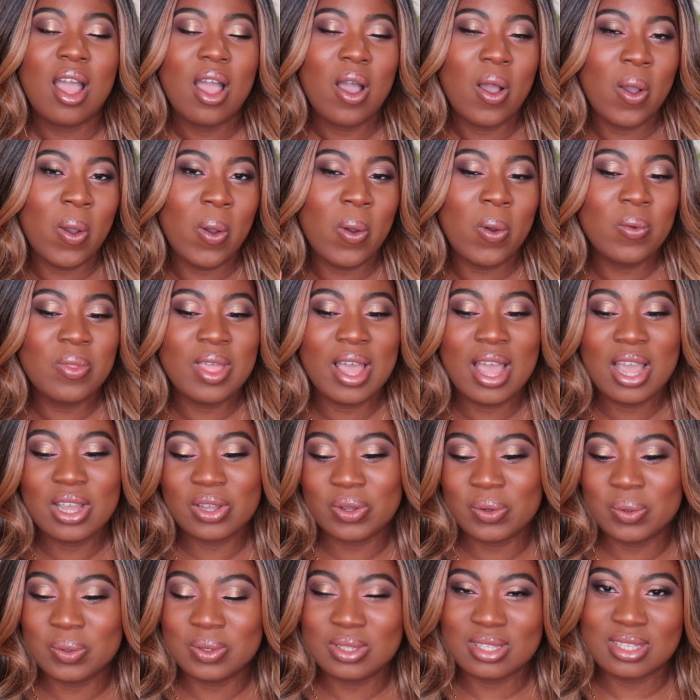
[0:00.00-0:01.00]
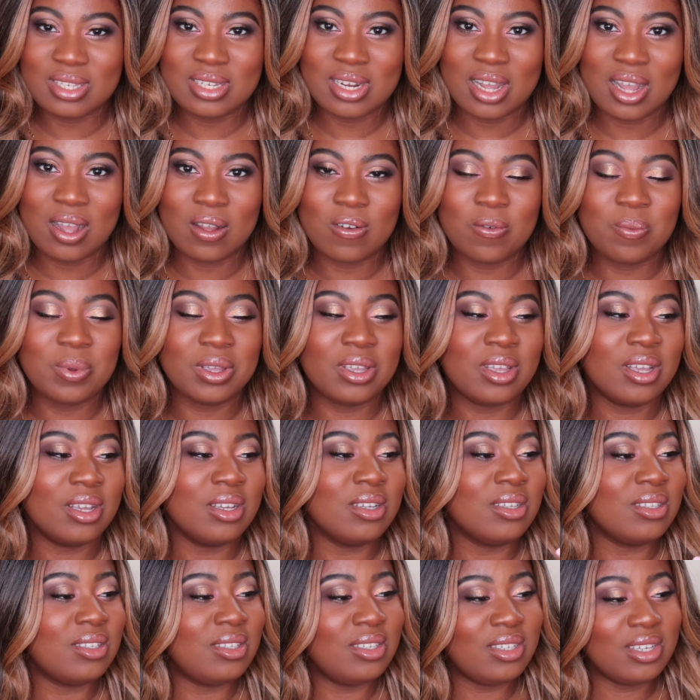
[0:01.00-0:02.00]
all that good stuff,
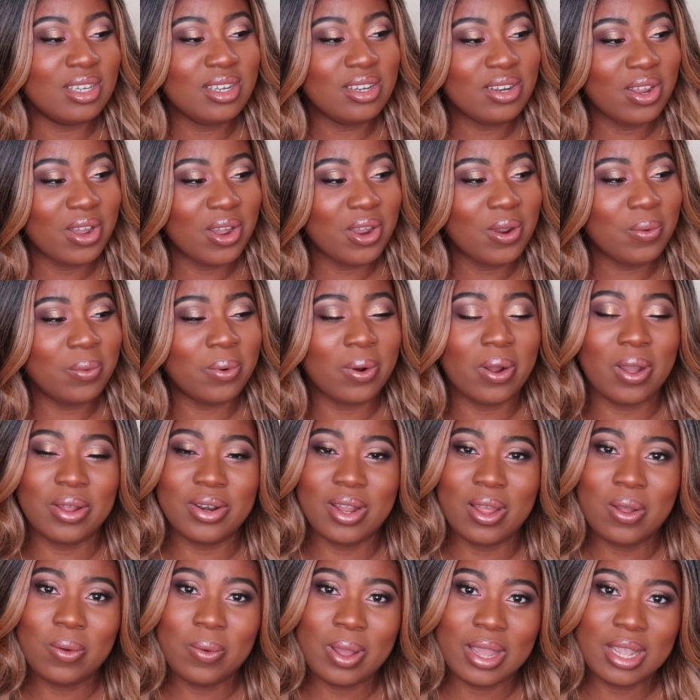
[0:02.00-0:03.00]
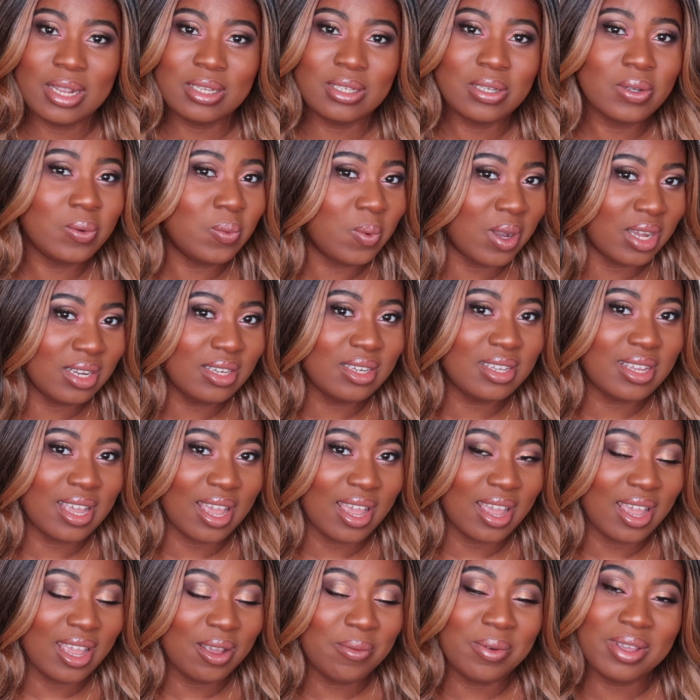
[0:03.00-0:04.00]
because you know we're on our way to
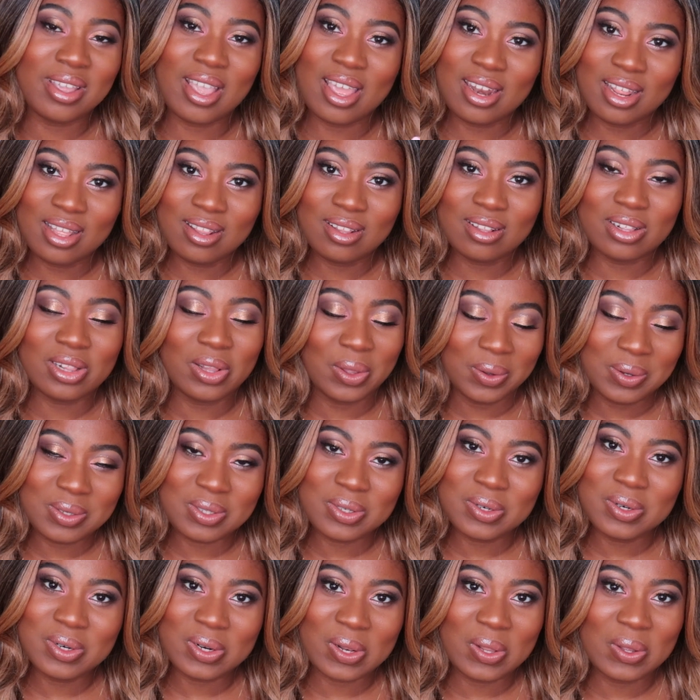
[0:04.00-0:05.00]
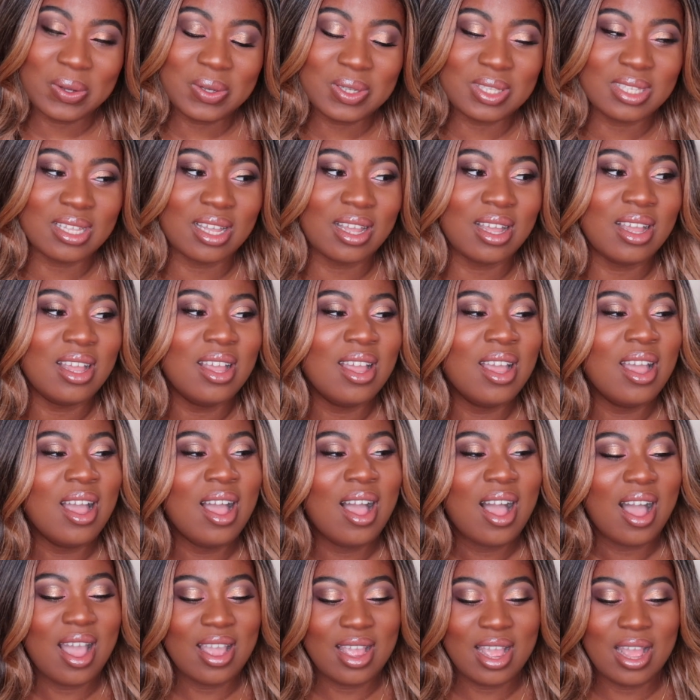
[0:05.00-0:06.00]
1K. We're getting closer and closer.
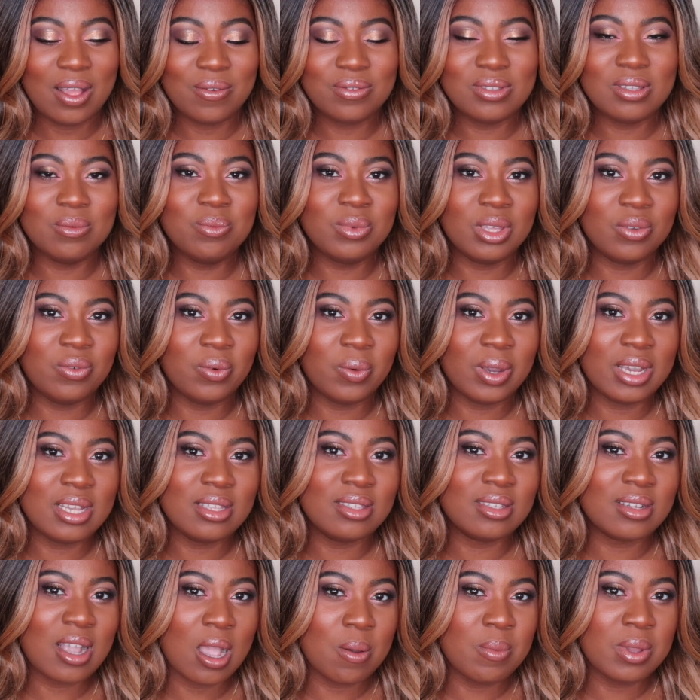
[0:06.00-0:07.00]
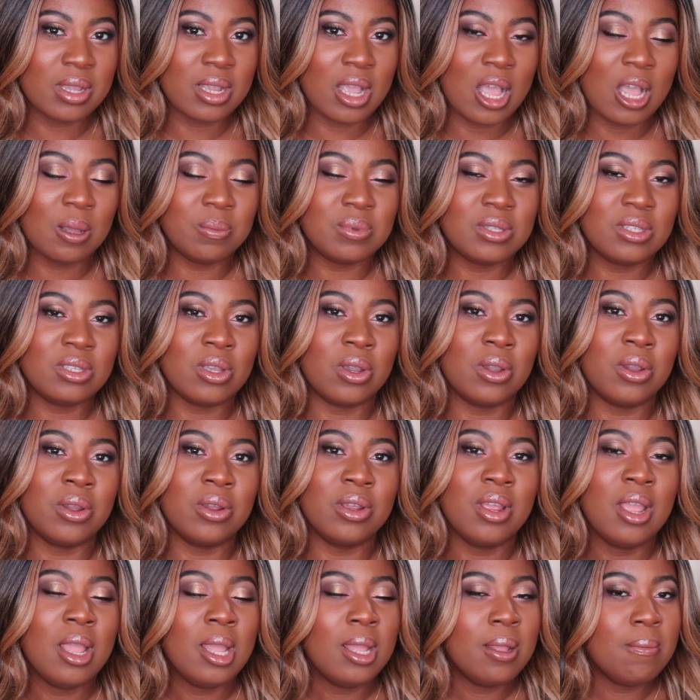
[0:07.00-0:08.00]
I have some giveaways coming up,
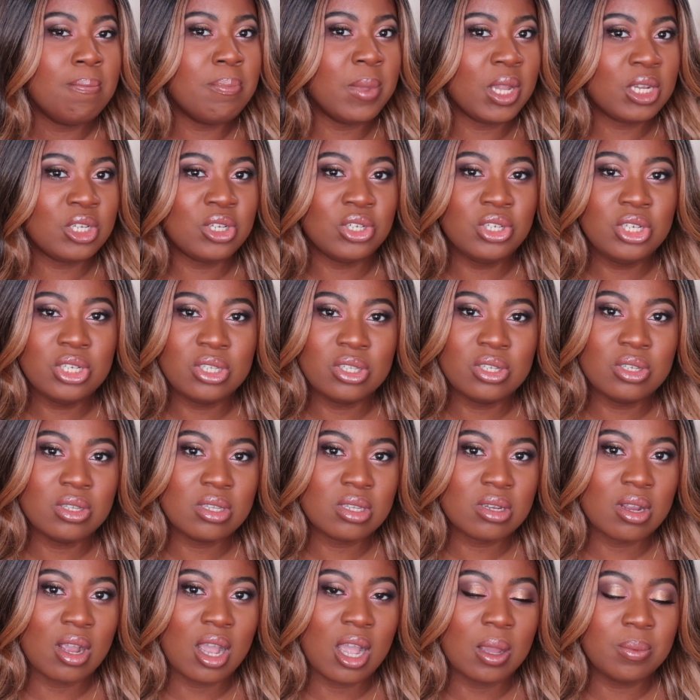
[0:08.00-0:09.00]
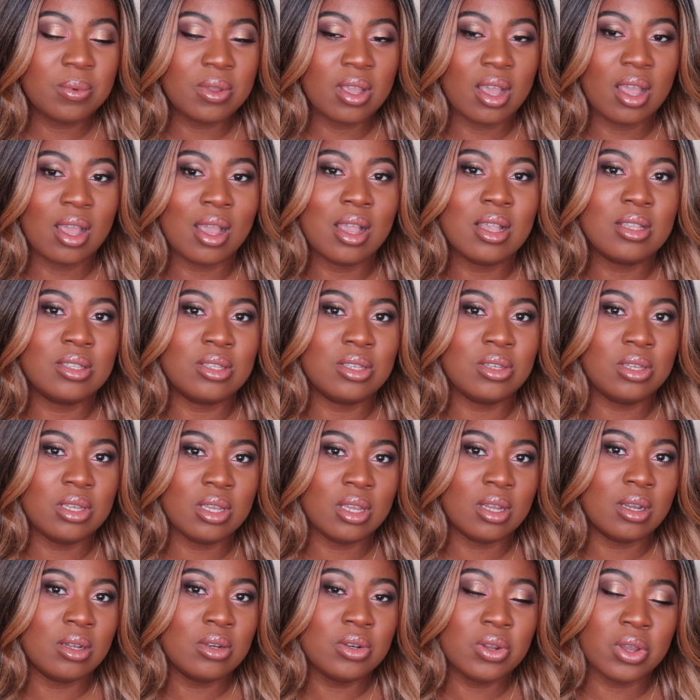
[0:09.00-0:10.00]
so make sure you subscribe guys so
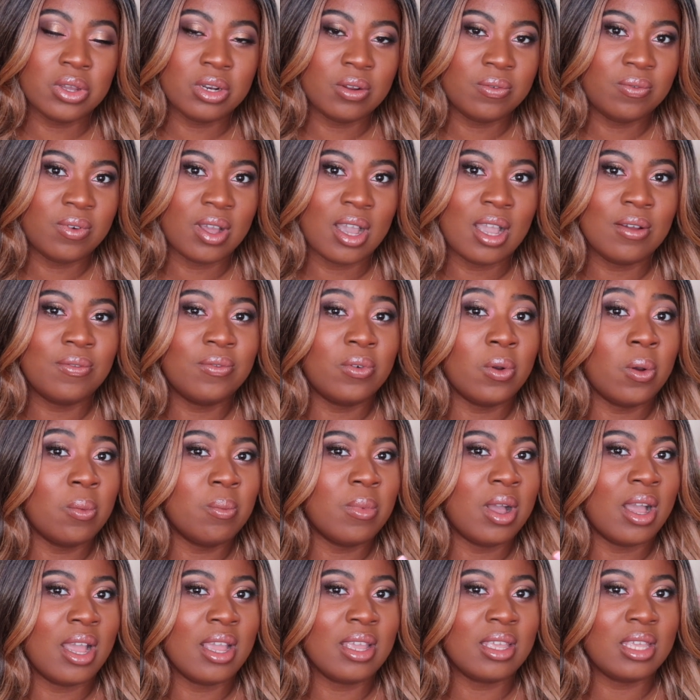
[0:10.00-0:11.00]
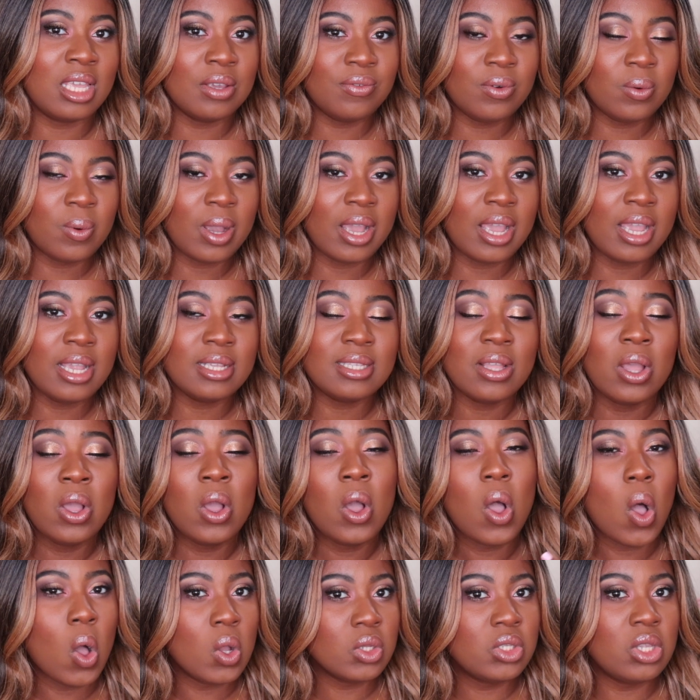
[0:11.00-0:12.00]
you are notified for my giveaways.
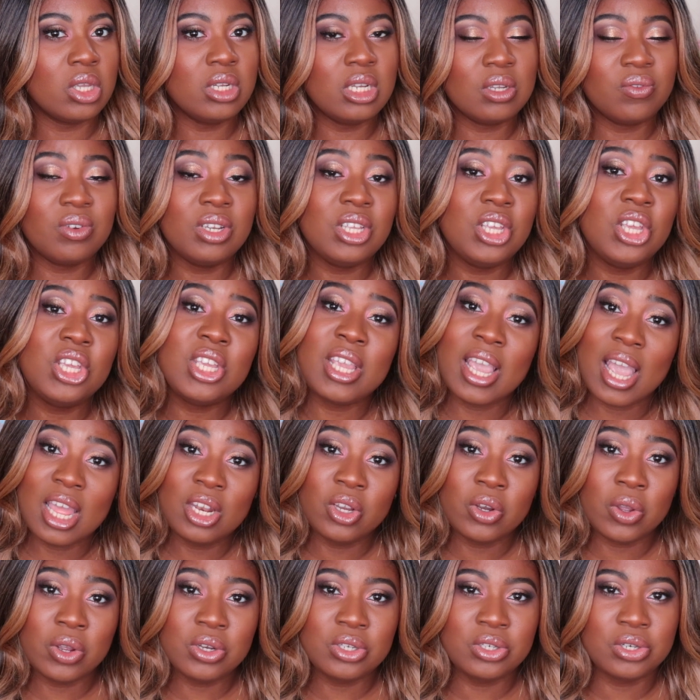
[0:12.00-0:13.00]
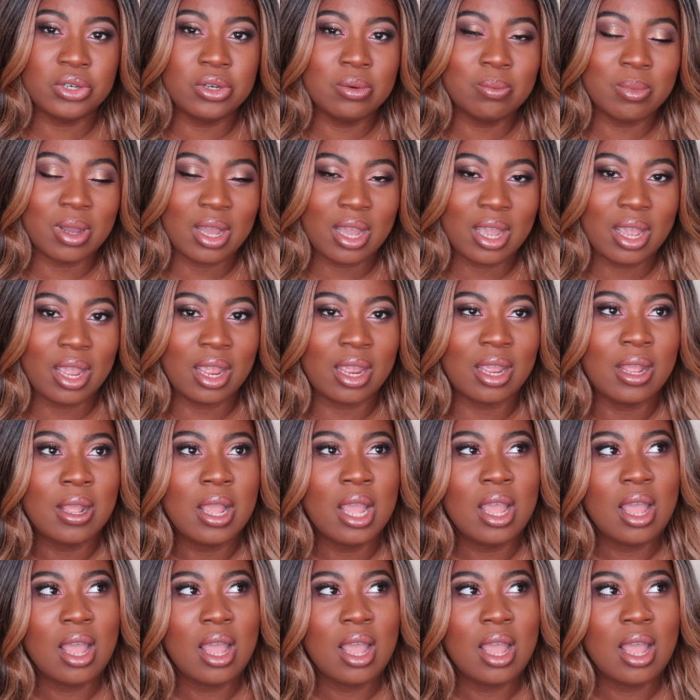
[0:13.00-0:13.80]
Alternatively, you can go to my